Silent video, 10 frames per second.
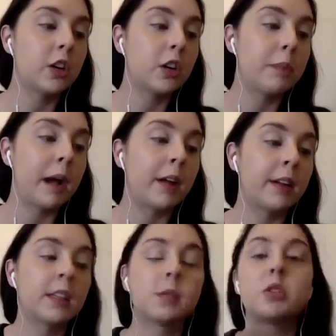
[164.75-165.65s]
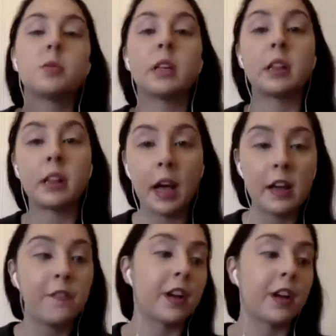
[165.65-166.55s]
good balance between
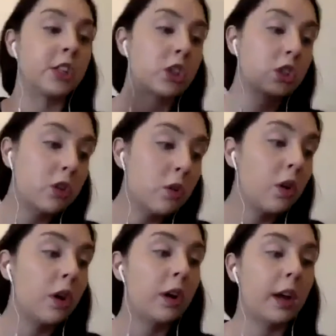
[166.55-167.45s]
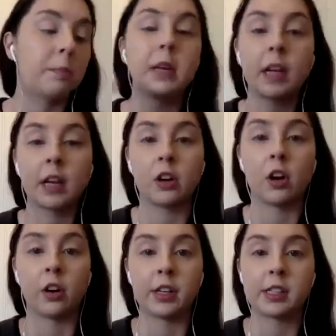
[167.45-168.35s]
life and school and being an artist?